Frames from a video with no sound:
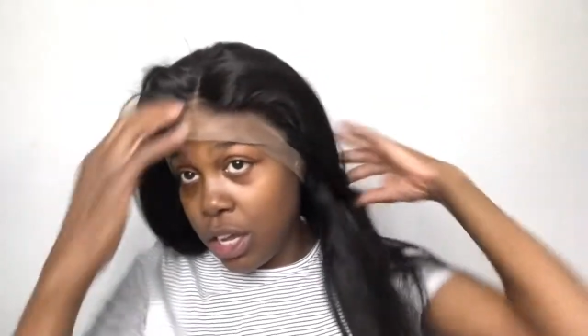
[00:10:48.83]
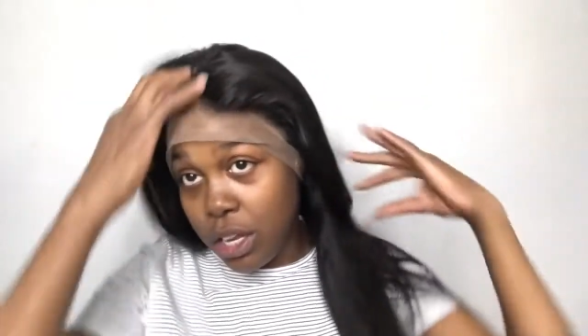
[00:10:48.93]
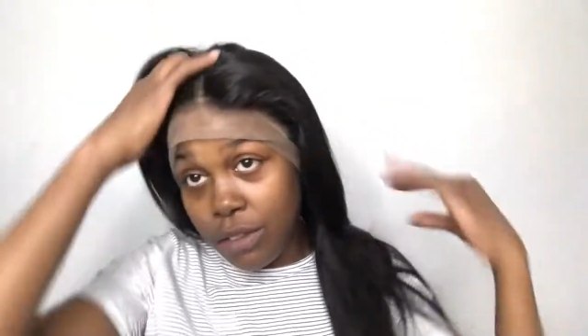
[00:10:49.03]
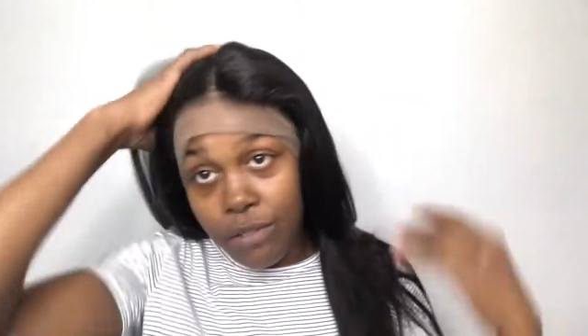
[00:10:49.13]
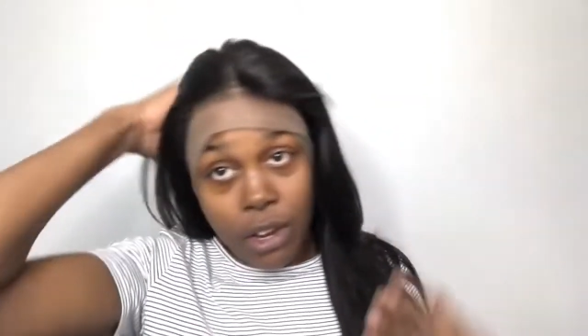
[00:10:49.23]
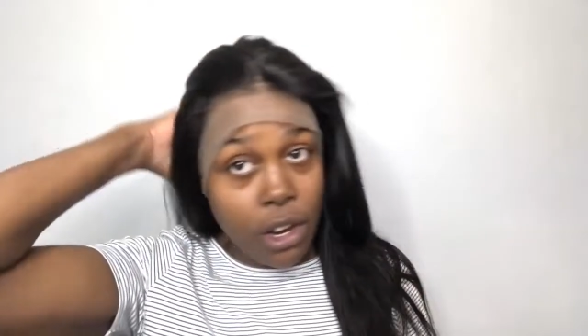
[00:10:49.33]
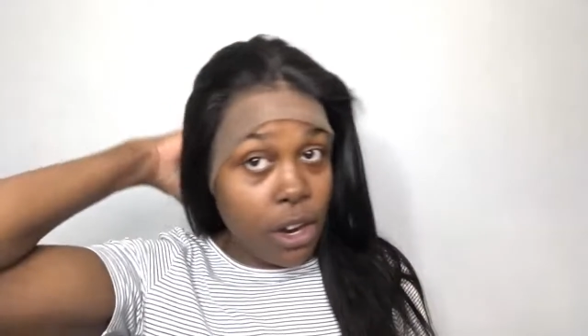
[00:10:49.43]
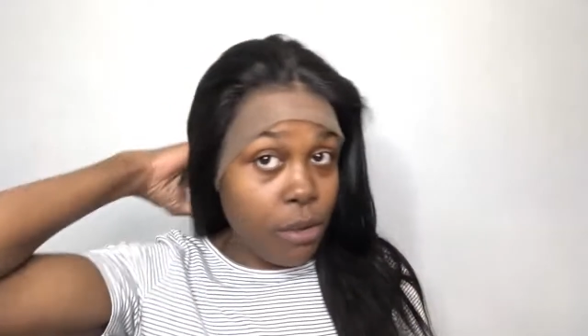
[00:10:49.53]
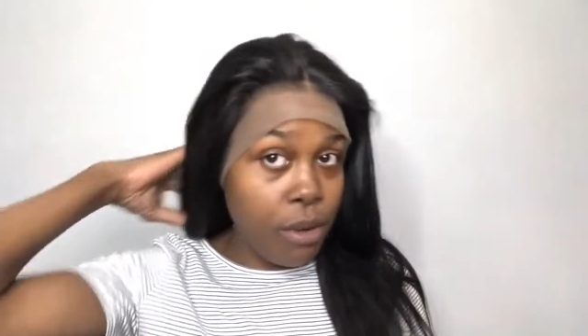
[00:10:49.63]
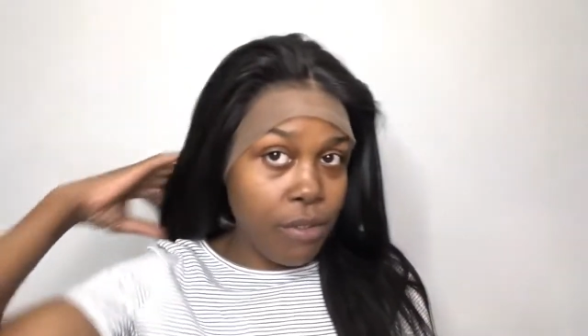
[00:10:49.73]
It is
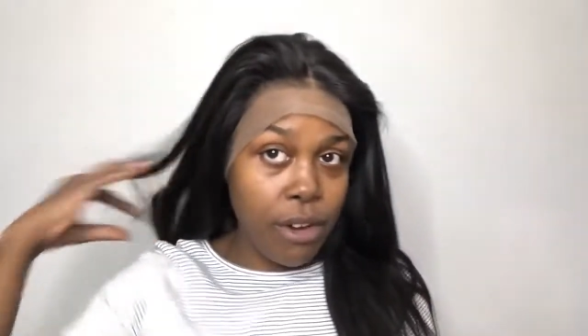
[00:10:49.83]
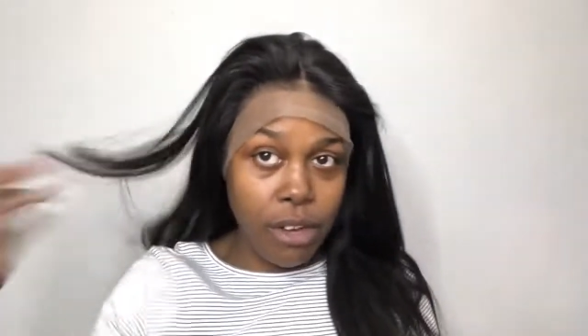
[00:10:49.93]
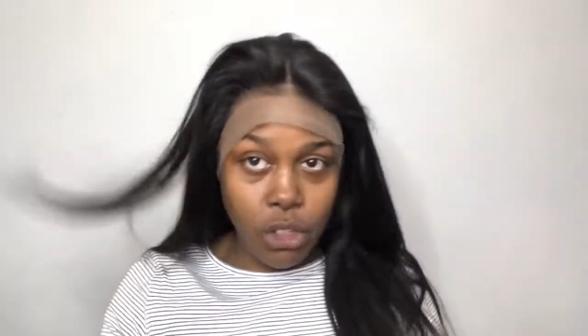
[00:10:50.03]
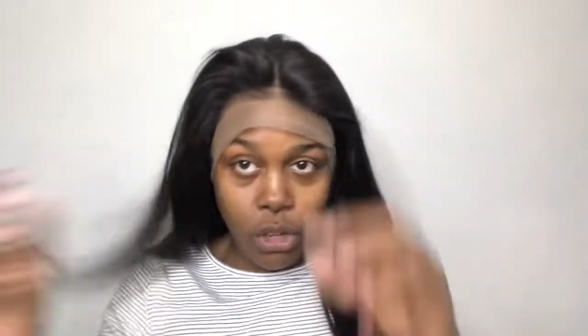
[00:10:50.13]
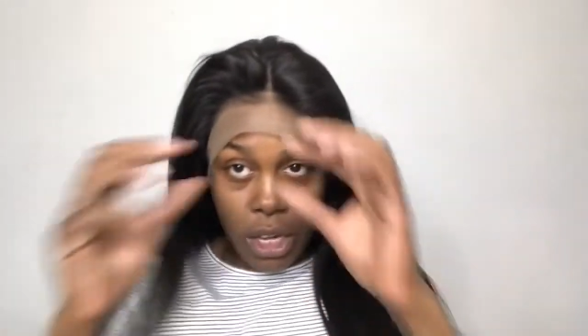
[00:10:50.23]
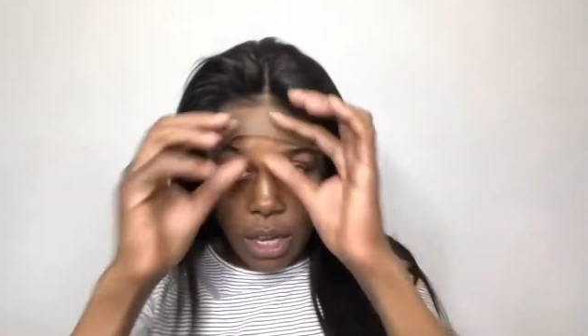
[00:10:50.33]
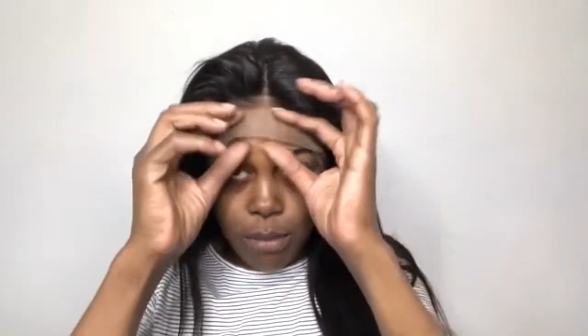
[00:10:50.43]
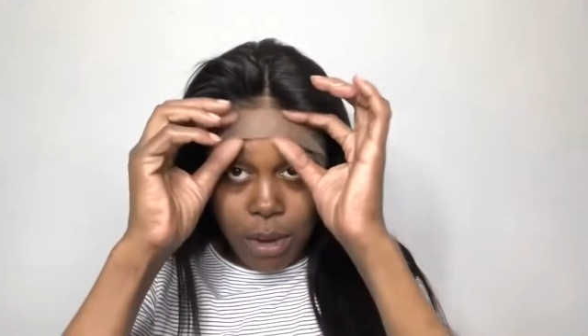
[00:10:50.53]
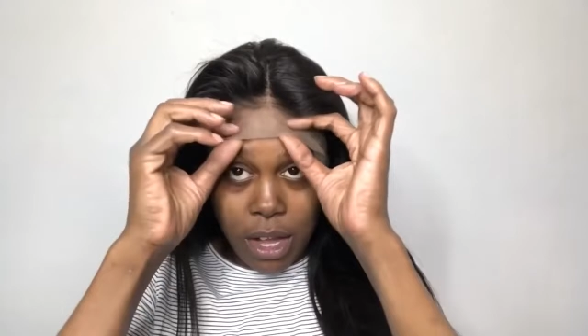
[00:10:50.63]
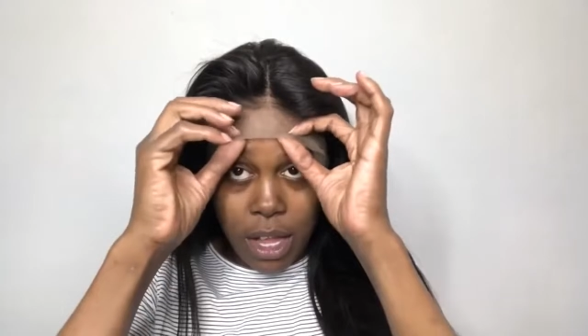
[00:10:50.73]
very, very tricky.
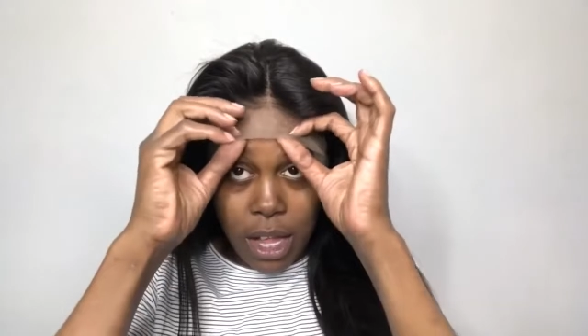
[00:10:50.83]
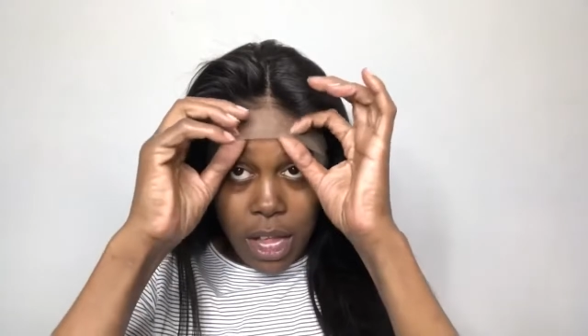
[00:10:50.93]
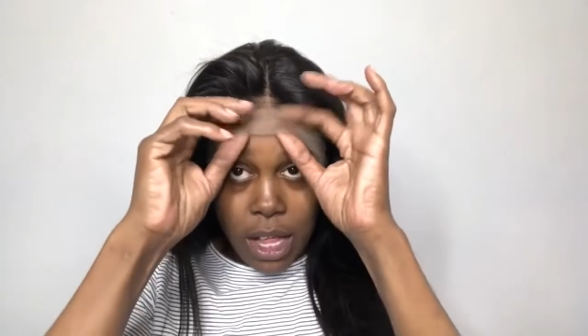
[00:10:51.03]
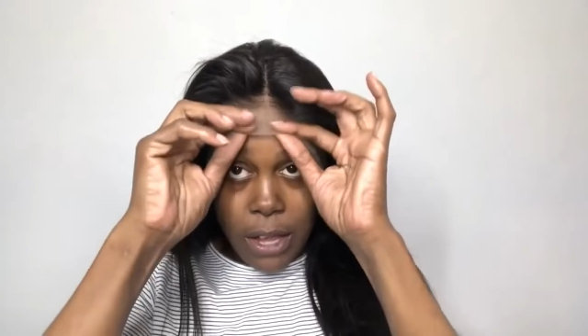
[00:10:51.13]
But